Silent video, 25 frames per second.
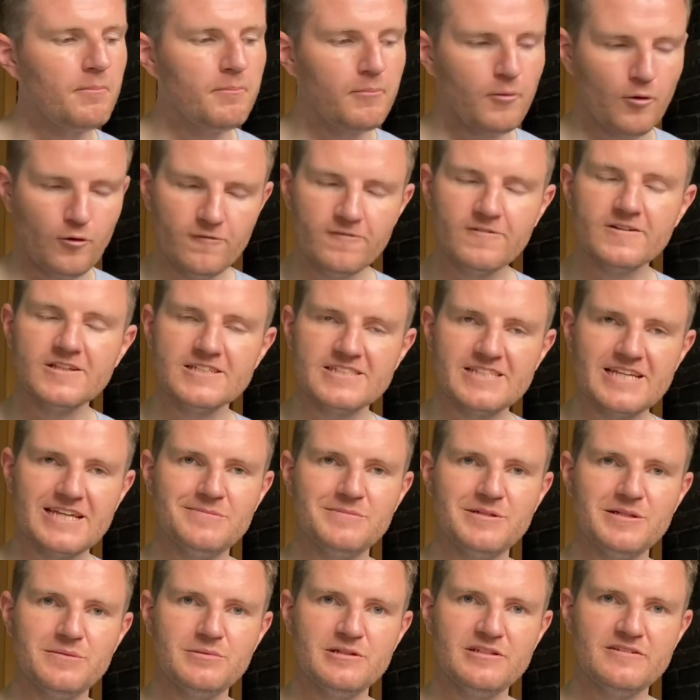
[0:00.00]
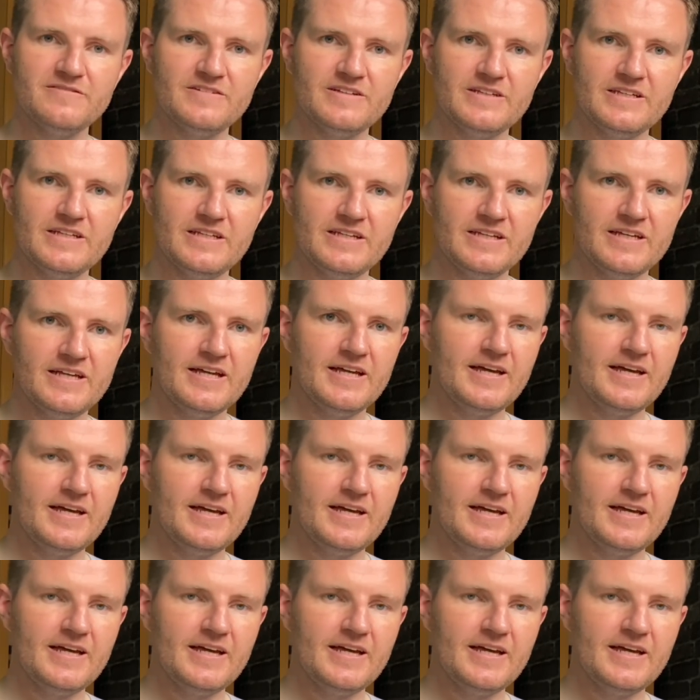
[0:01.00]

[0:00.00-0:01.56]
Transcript: both of the same ABV.